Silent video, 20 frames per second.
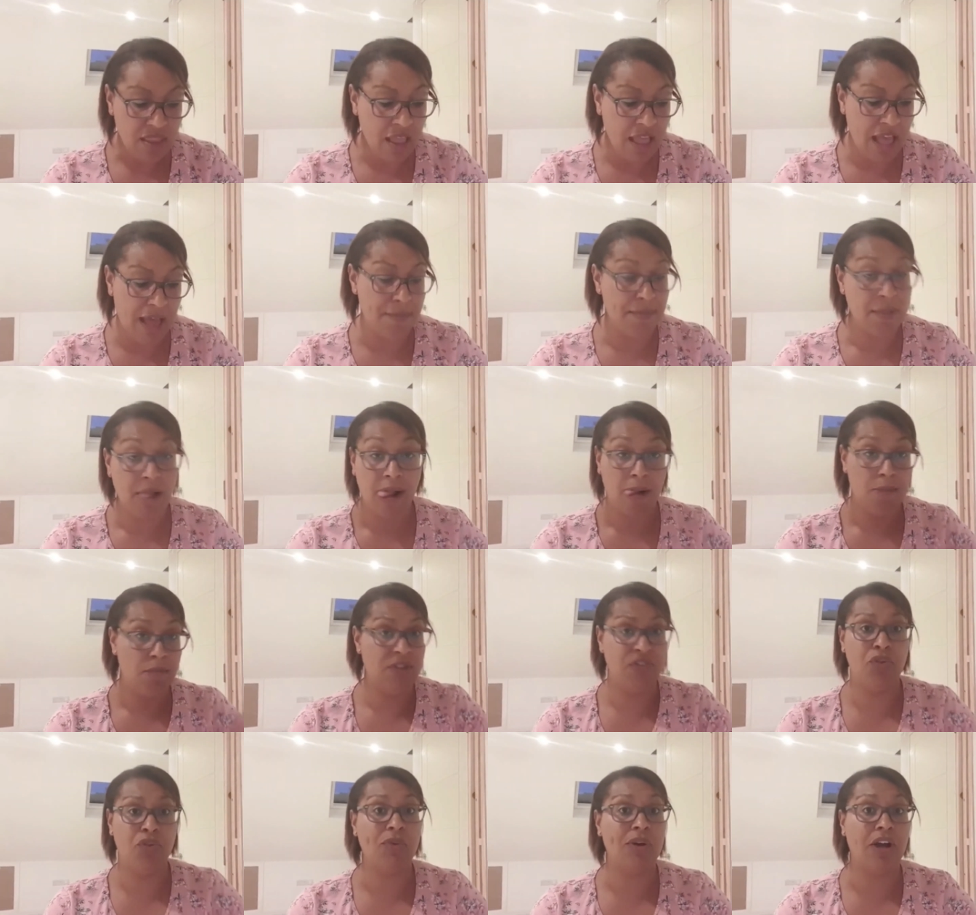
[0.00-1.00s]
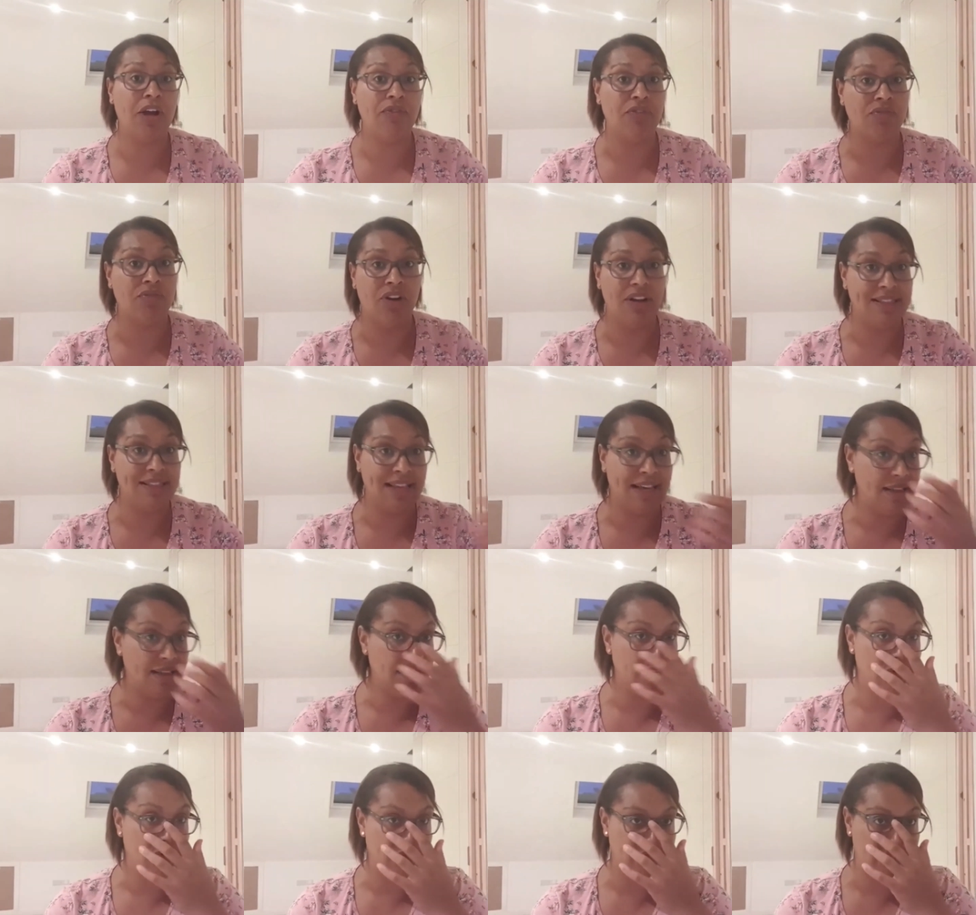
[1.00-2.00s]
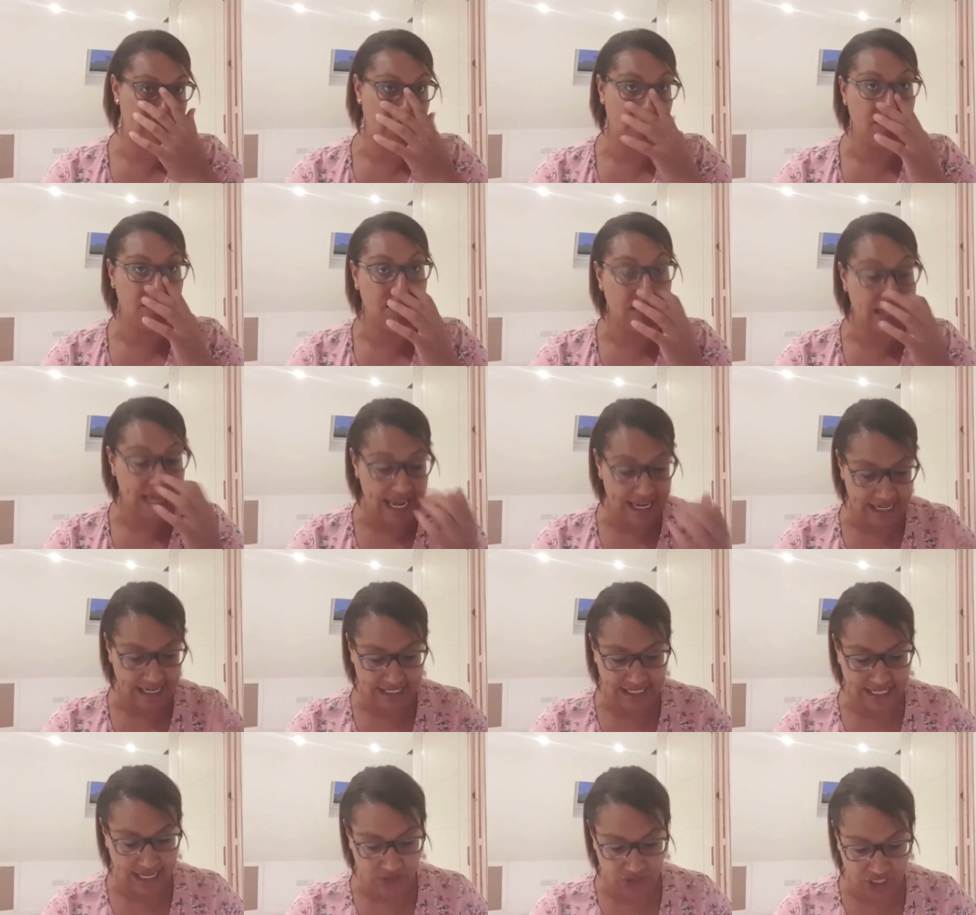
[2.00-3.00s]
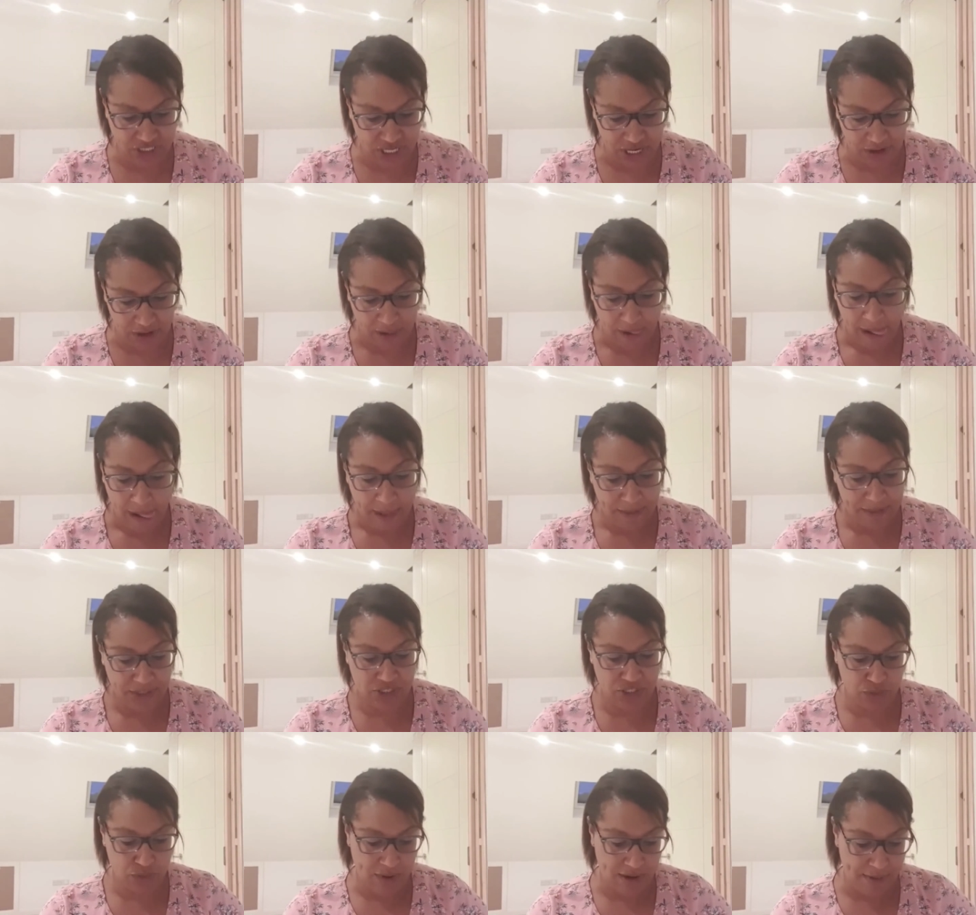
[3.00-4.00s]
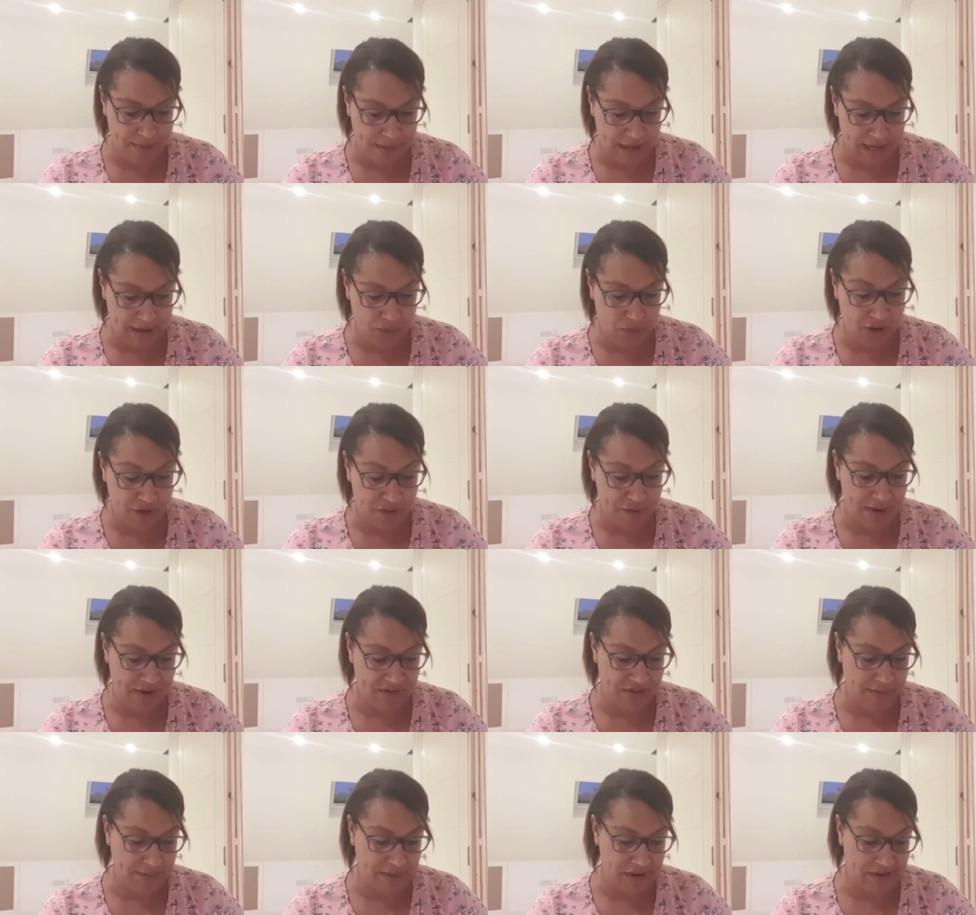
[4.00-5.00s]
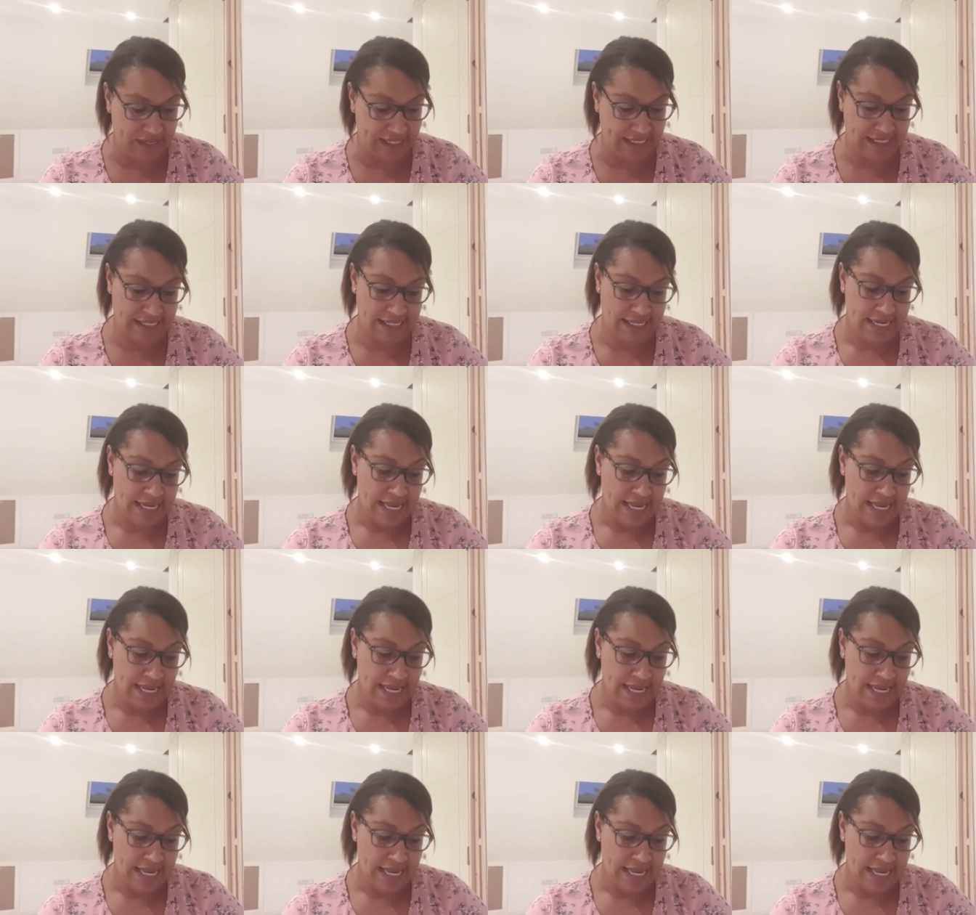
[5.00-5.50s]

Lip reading: But if you want to override that, then obviously you can, that's down to you, but it's just worth bearing in mind.